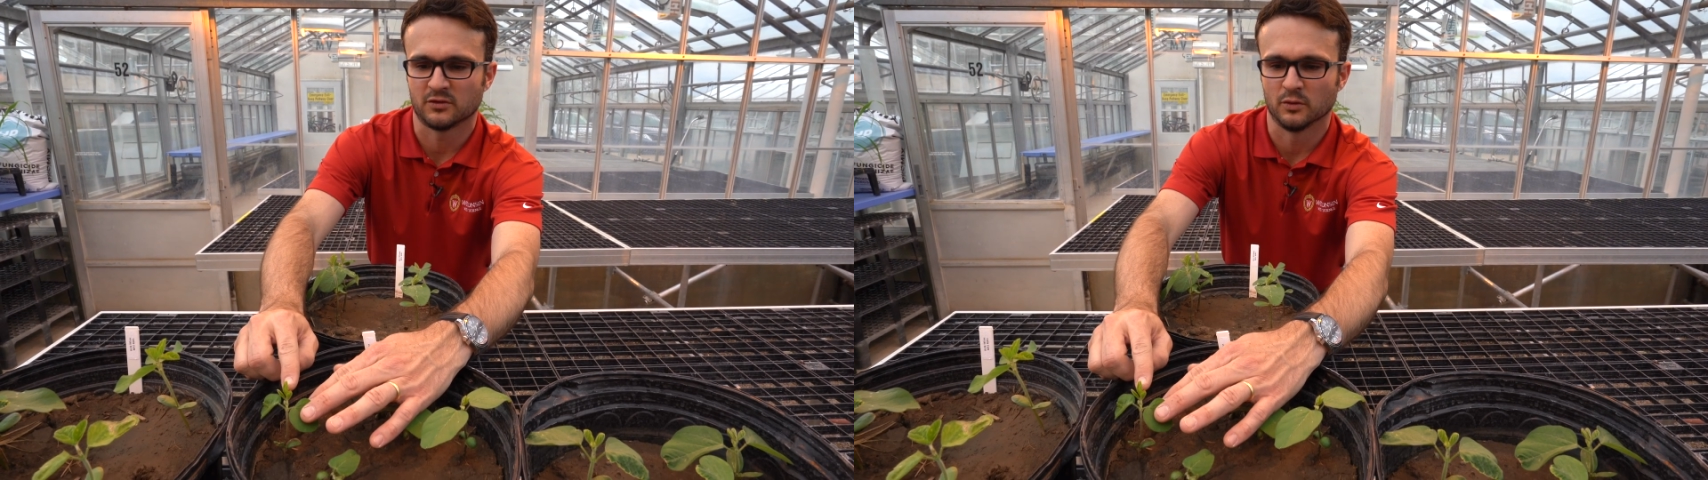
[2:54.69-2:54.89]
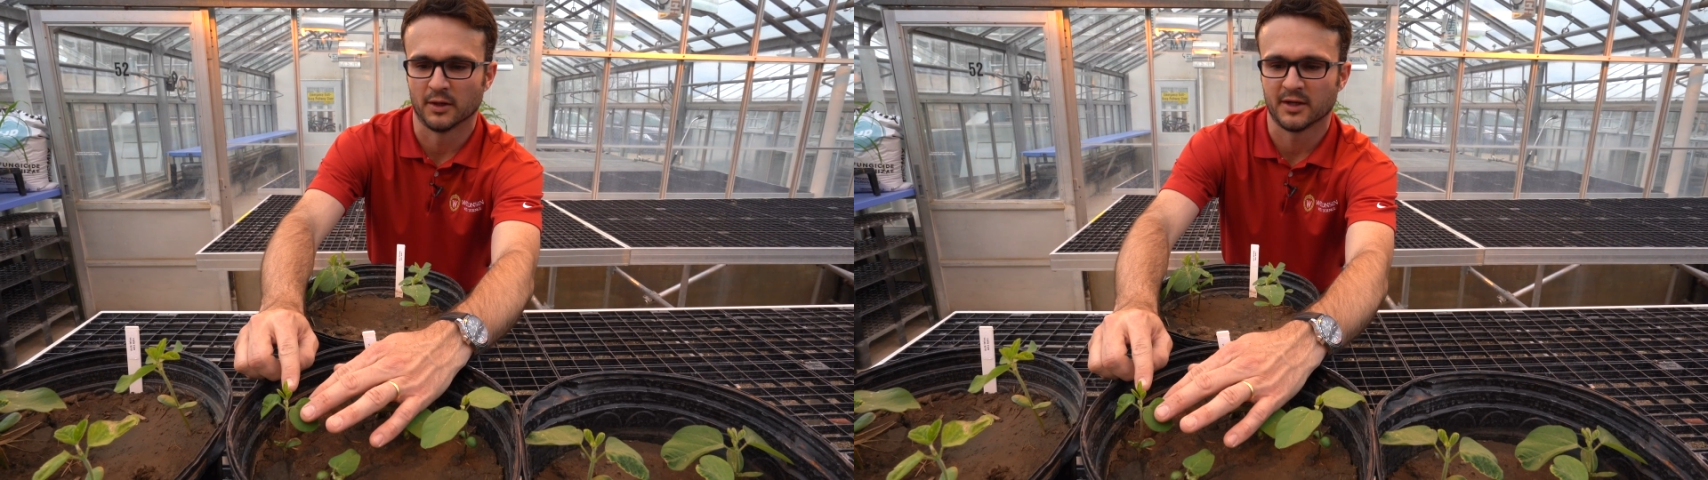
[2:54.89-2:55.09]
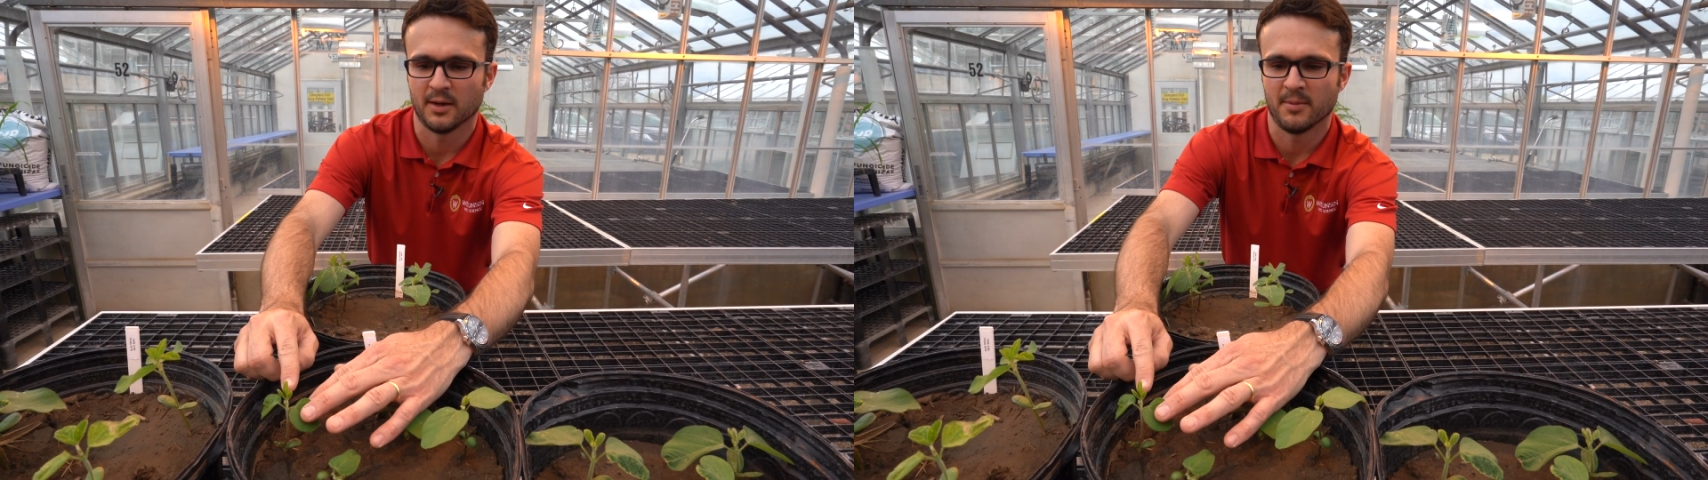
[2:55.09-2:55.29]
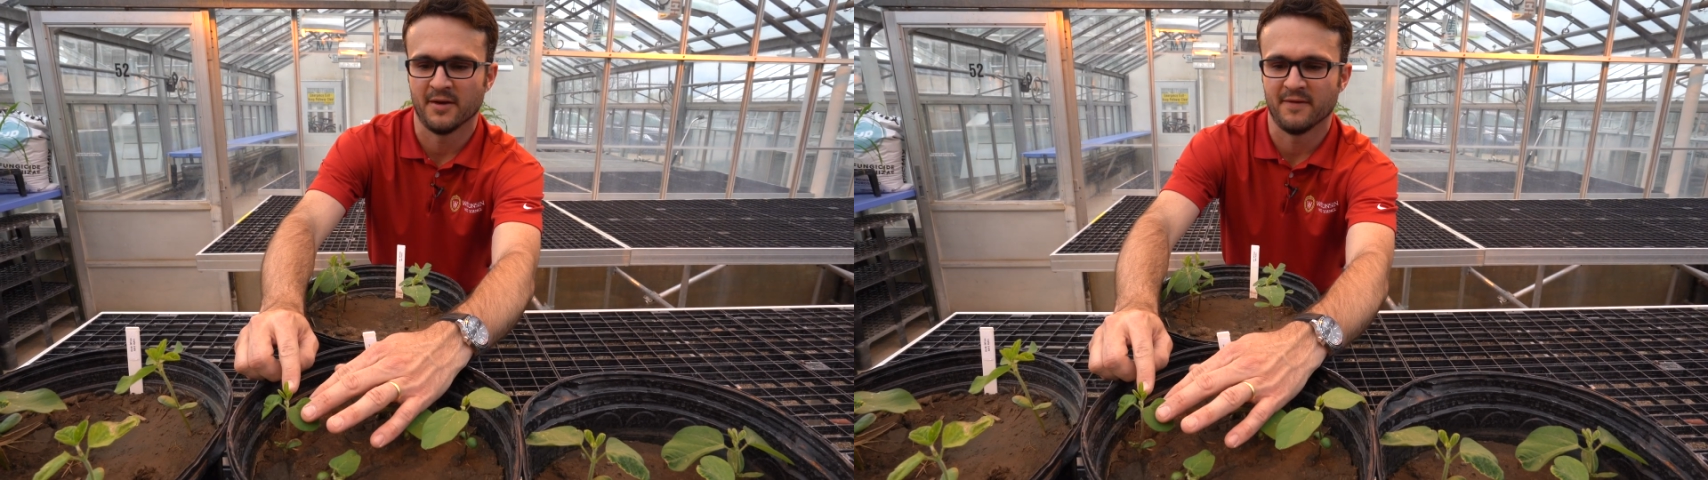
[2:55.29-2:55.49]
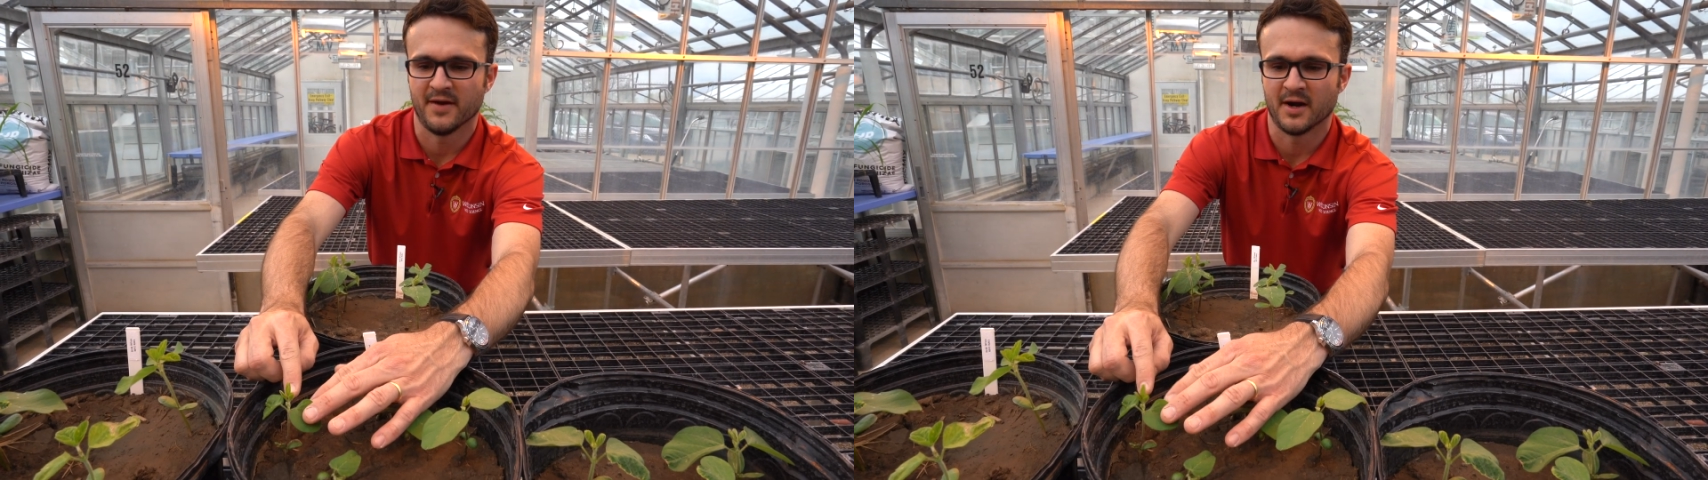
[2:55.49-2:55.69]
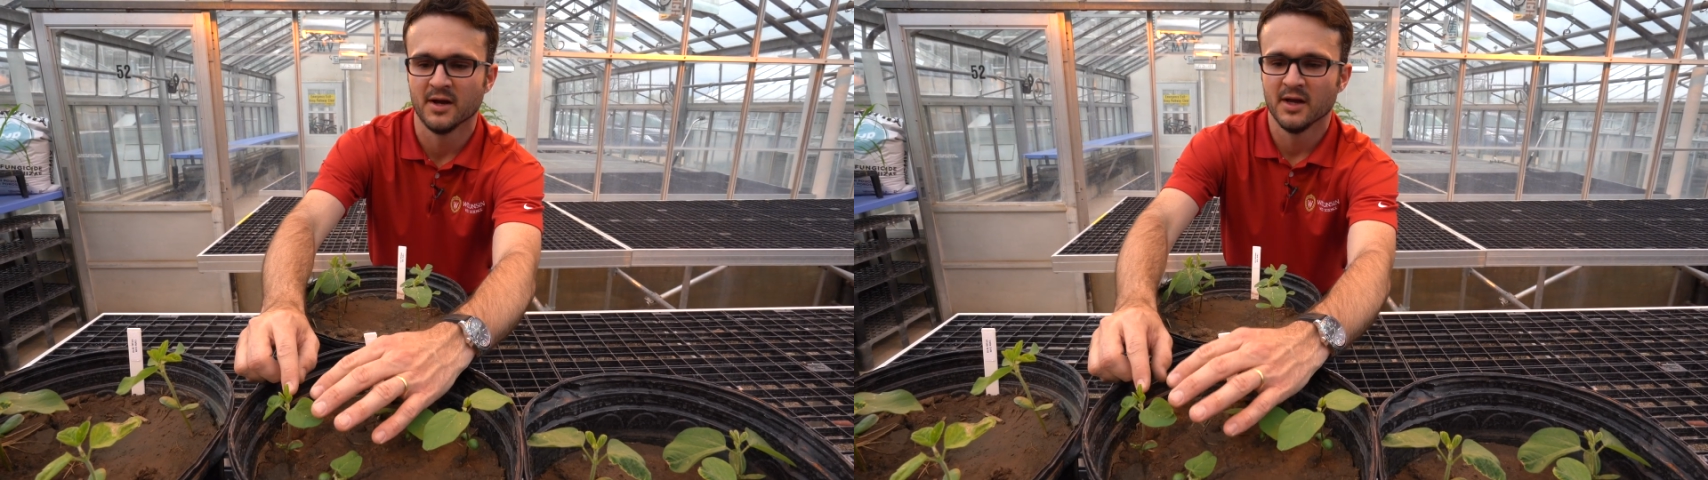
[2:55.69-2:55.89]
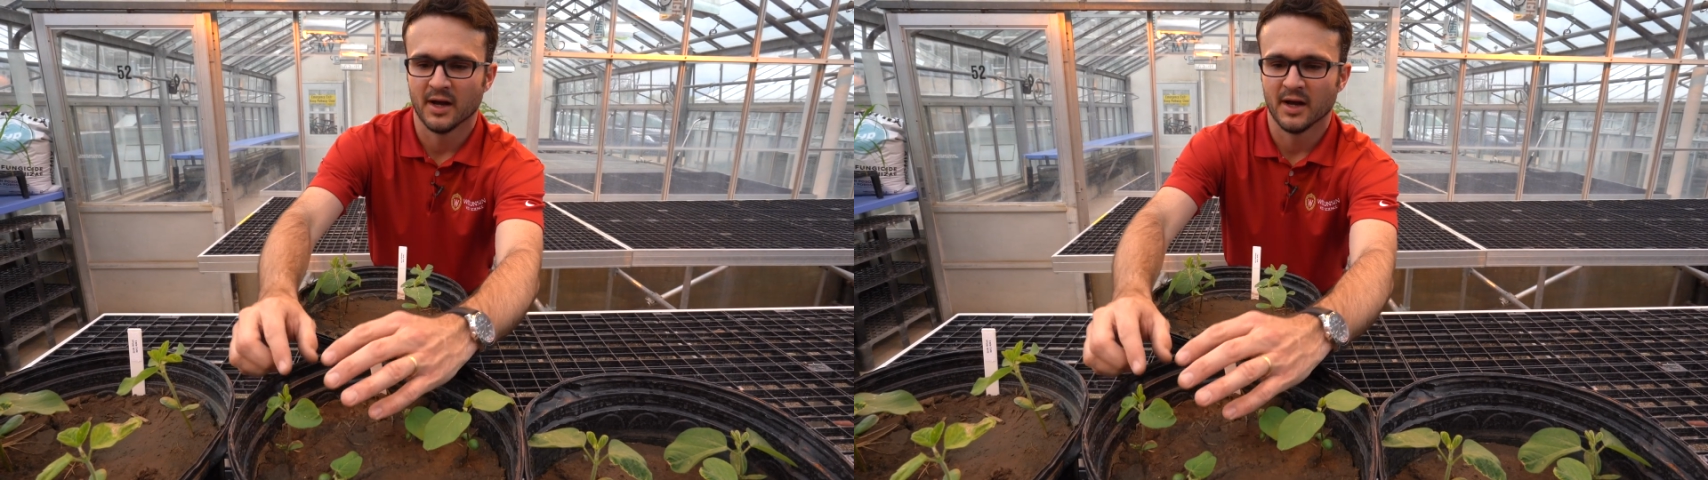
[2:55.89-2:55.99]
who are coming in there,